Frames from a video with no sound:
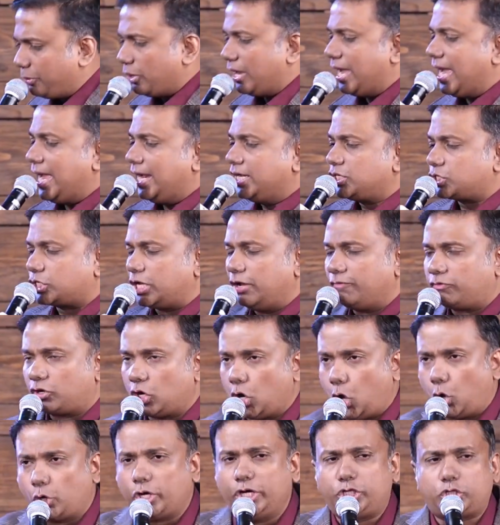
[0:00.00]
your hands, give
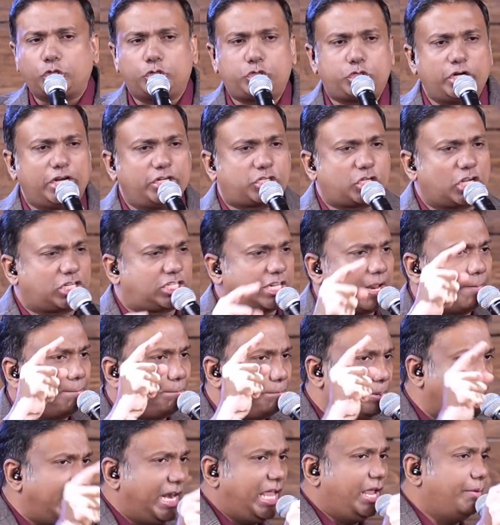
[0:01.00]
glory to Jesus
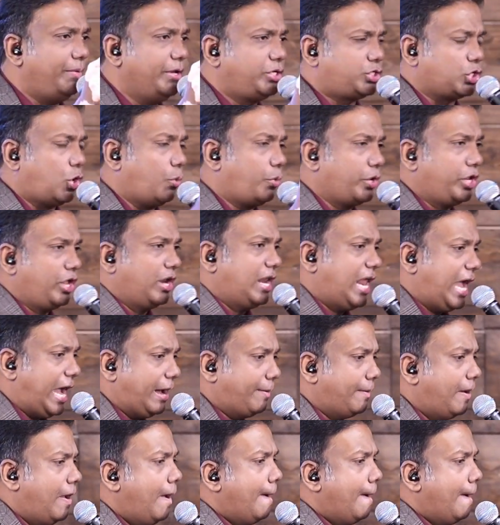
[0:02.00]
and believe it over your life.